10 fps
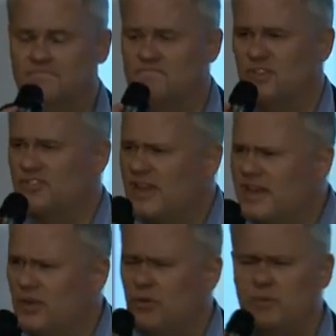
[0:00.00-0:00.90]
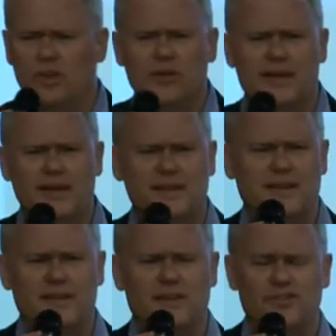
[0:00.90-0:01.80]
decided it would be a good idea
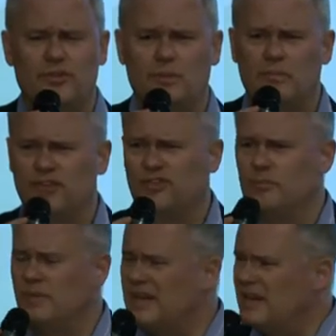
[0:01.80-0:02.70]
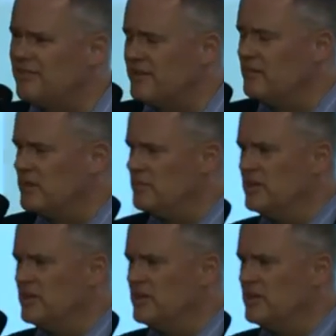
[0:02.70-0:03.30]
then to embezzle money from them